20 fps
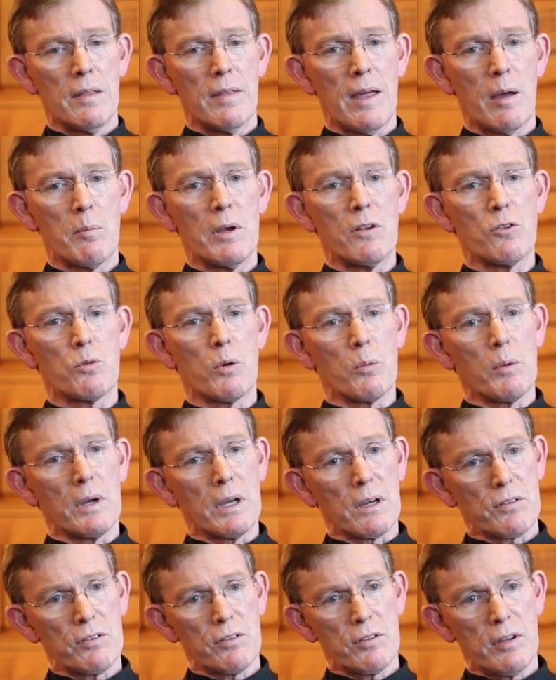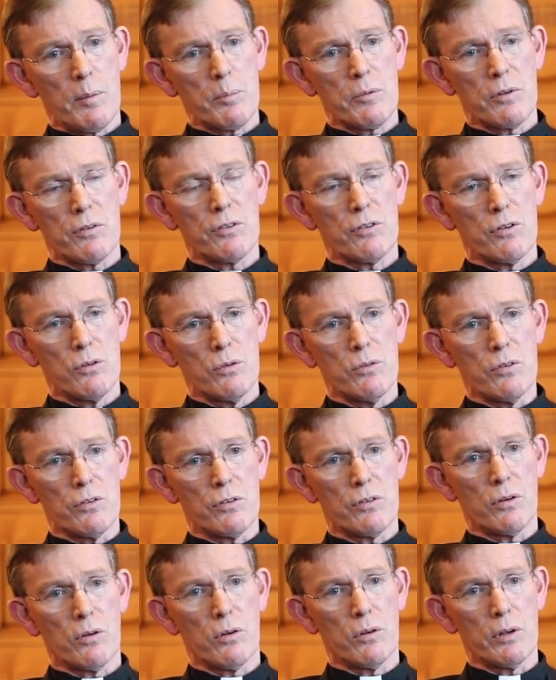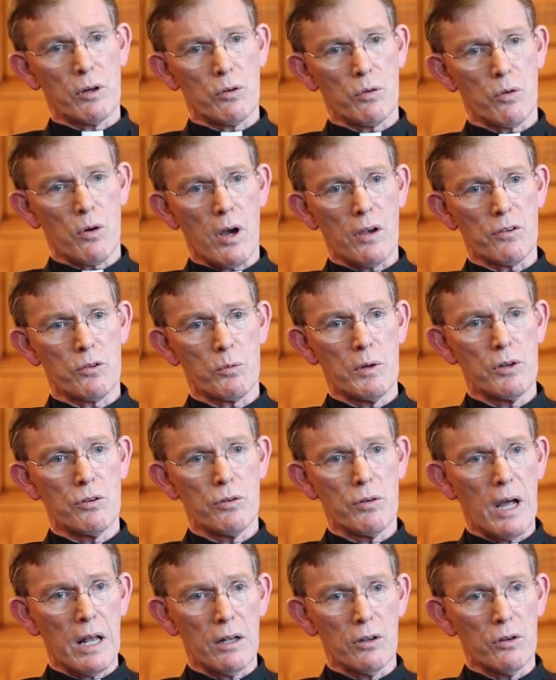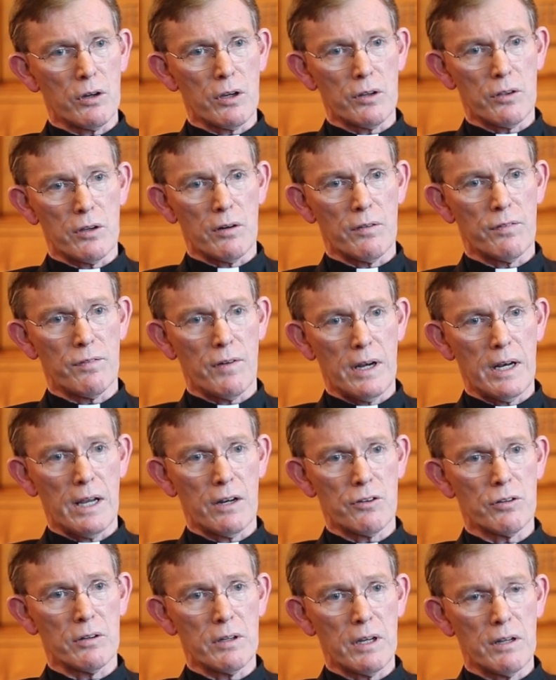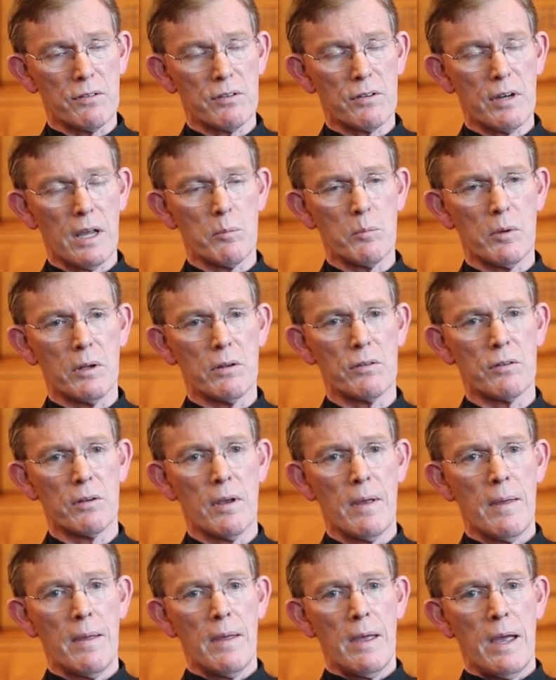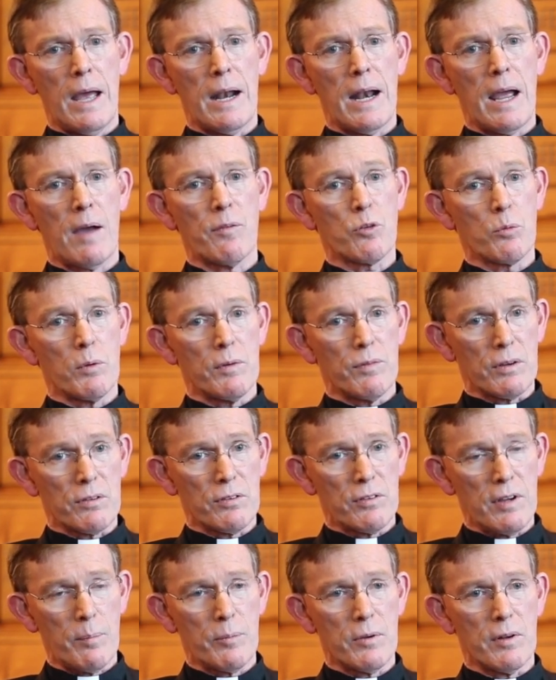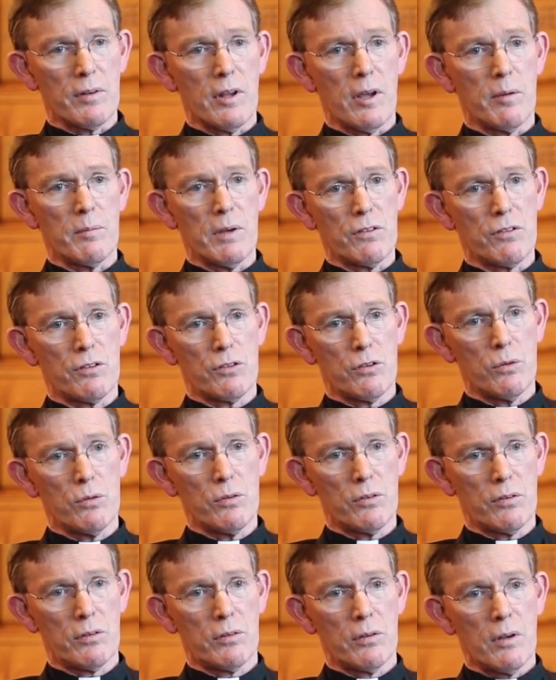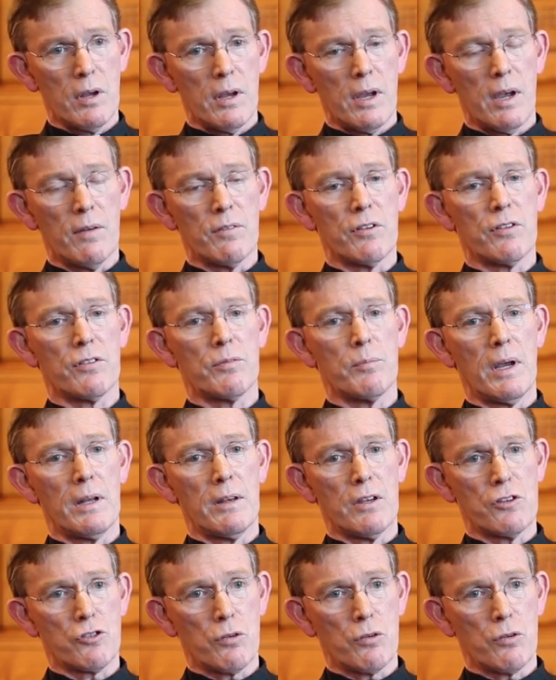That means when we accept students to Holy Cross, we do not look at their financial need statements. And after we've accepted them and students have just made the